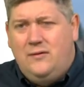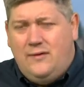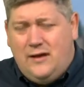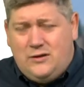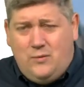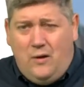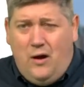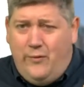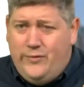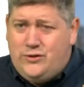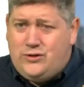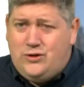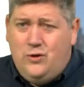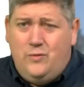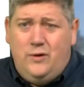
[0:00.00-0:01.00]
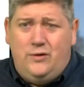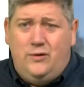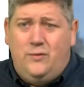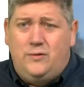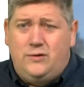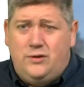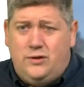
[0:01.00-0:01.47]
That's what I always do when I don't
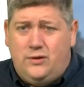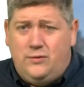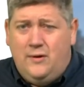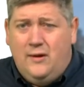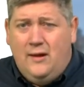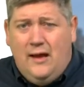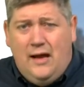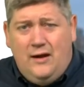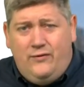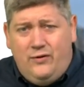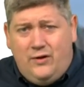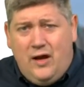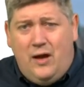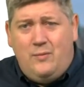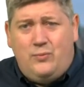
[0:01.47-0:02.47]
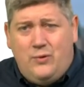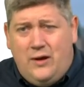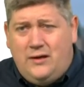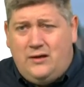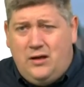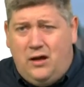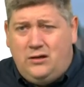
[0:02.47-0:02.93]
know what to do. And if you can't pray
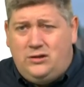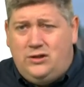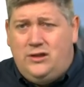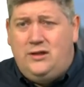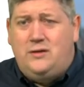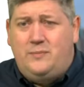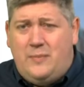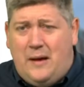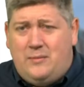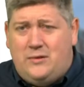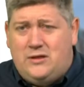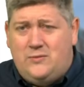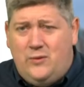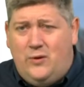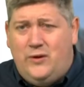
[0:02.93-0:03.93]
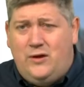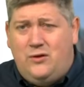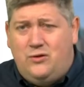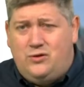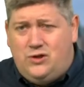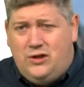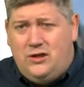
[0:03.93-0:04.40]
in tongues, you need the baptism of the Holy
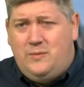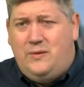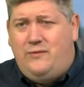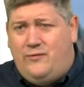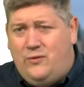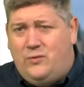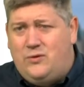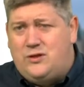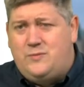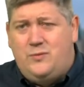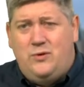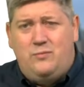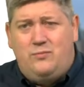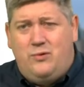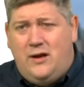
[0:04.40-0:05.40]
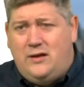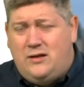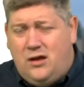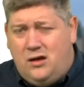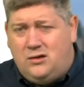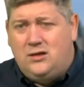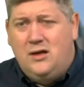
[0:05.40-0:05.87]
Ghost, you need to be filled with the Spirit and pray in
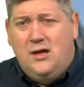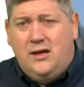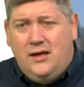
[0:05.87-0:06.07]
tongues,